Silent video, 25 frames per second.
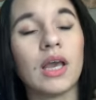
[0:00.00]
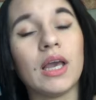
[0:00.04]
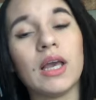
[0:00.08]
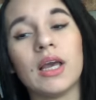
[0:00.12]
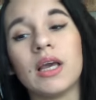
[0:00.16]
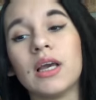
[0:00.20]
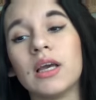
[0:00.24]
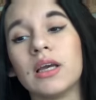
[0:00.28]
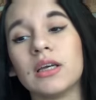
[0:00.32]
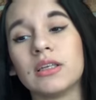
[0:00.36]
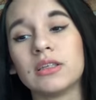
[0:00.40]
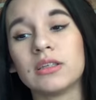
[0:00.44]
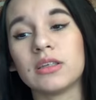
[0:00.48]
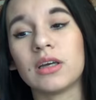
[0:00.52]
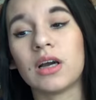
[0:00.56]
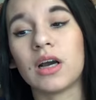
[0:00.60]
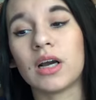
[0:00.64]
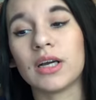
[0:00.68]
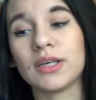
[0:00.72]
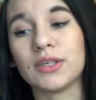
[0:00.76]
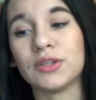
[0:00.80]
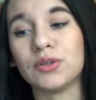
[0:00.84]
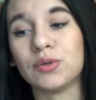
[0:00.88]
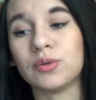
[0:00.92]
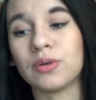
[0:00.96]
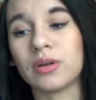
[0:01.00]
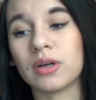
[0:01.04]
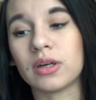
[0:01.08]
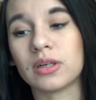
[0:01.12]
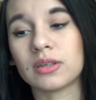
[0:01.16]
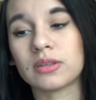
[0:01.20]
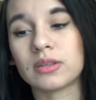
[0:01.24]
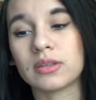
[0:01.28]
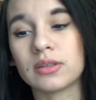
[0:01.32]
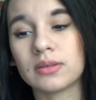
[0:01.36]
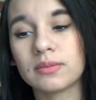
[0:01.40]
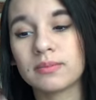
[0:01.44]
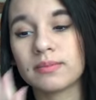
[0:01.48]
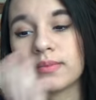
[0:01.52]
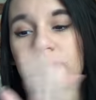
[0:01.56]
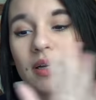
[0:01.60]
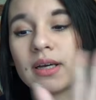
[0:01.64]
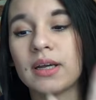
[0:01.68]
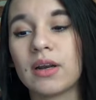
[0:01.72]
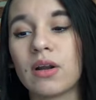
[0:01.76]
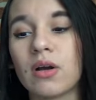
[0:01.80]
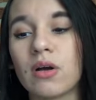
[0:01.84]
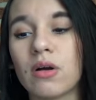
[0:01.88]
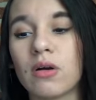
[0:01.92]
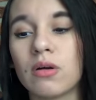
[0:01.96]
and I do not
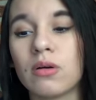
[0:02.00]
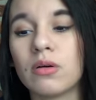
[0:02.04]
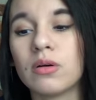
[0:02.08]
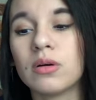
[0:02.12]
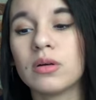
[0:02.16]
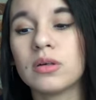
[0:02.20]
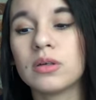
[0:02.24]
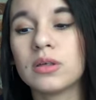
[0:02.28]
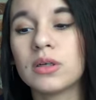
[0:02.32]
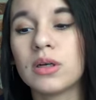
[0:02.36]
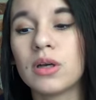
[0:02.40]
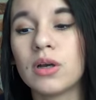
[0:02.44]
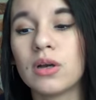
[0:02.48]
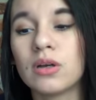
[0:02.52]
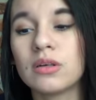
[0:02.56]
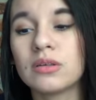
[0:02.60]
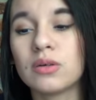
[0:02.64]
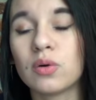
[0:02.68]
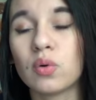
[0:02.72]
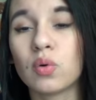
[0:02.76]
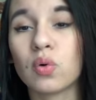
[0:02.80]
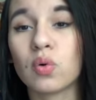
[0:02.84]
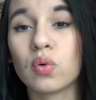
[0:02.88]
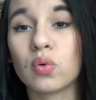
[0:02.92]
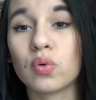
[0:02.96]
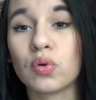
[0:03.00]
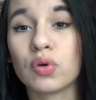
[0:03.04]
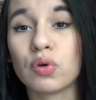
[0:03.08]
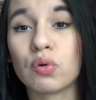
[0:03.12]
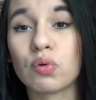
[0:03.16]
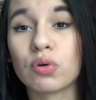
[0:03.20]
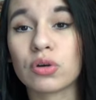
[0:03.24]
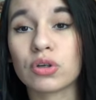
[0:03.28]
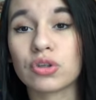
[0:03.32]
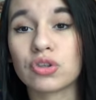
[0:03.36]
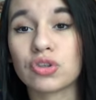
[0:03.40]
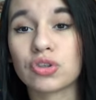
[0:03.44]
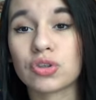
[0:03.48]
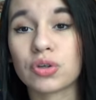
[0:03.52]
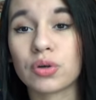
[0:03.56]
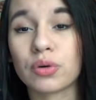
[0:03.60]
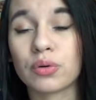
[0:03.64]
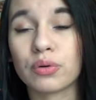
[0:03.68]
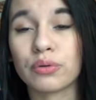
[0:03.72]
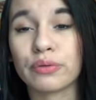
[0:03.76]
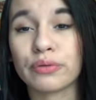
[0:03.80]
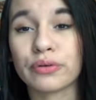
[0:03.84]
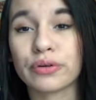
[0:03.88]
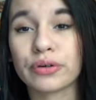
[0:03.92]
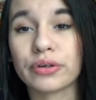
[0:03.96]
at all hold a grudge
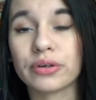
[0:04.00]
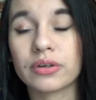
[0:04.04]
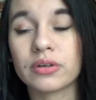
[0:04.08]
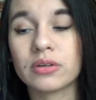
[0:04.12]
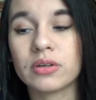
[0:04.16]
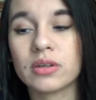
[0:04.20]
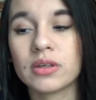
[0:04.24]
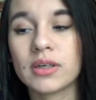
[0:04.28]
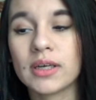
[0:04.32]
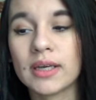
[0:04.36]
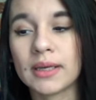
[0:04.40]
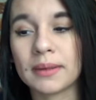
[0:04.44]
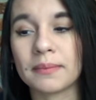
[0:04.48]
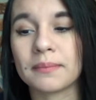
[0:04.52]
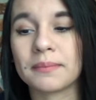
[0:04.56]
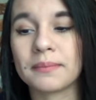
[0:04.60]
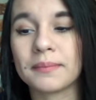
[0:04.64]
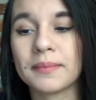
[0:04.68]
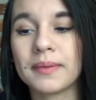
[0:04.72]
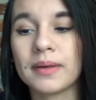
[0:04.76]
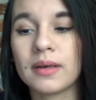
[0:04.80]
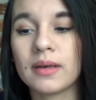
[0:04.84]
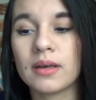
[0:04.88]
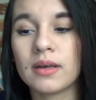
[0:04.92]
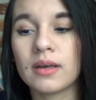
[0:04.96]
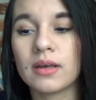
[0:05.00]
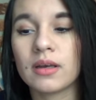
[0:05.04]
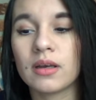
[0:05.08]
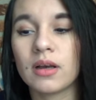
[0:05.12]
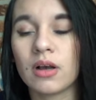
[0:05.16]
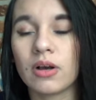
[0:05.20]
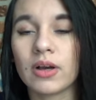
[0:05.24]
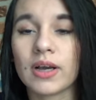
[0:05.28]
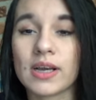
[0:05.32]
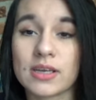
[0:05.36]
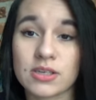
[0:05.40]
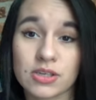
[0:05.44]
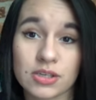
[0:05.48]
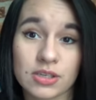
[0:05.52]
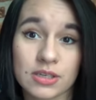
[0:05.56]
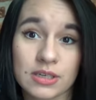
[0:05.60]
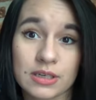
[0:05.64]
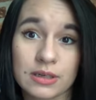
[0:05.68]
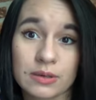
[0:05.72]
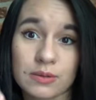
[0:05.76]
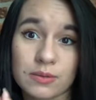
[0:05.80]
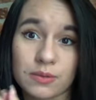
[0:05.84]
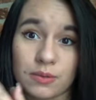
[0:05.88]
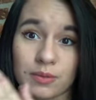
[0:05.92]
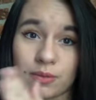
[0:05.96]
over him. Okay, so
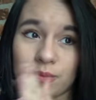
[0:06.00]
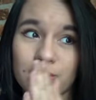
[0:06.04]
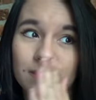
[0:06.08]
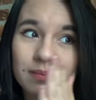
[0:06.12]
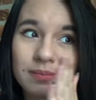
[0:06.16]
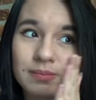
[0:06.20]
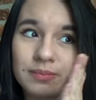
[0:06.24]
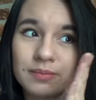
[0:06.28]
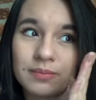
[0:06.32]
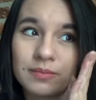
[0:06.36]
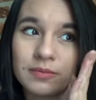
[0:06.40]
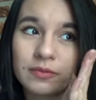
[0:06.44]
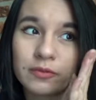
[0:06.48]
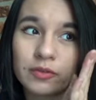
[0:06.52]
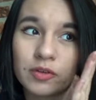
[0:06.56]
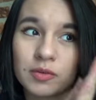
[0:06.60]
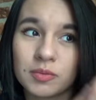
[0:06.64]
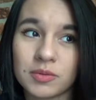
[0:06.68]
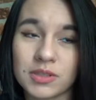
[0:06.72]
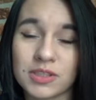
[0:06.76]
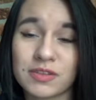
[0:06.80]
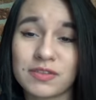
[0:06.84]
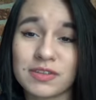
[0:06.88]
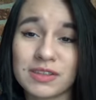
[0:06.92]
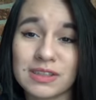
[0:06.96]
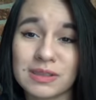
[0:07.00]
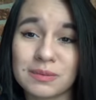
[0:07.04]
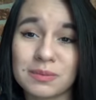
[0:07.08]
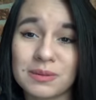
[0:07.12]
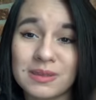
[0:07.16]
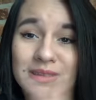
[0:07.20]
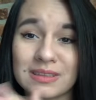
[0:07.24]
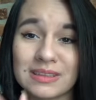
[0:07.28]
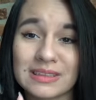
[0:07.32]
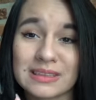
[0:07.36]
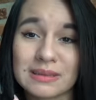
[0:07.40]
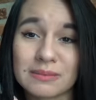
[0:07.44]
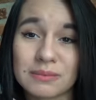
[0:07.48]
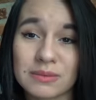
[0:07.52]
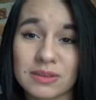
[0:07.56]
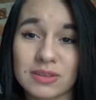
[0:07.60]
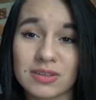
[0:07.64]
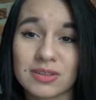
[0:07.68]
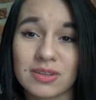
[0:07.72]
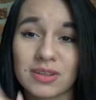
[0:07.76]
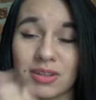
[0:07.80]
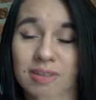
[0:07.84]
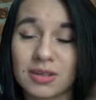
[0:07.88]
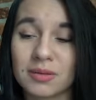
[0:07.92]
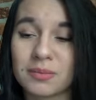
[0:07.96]
now for Miss Philippines and Miss
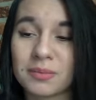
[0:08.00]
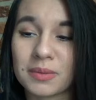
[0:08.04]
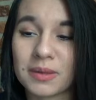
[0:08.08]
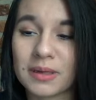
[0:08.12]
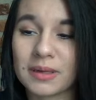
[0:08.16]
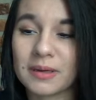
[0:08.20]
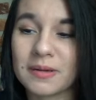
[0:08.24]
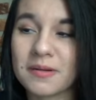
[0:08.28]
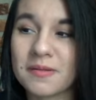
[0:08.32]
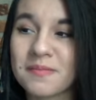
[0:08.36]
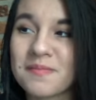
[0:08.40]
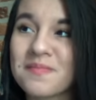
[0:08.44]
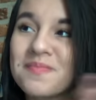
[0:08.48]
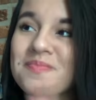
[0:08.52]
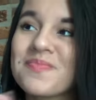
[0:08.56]
Colombia,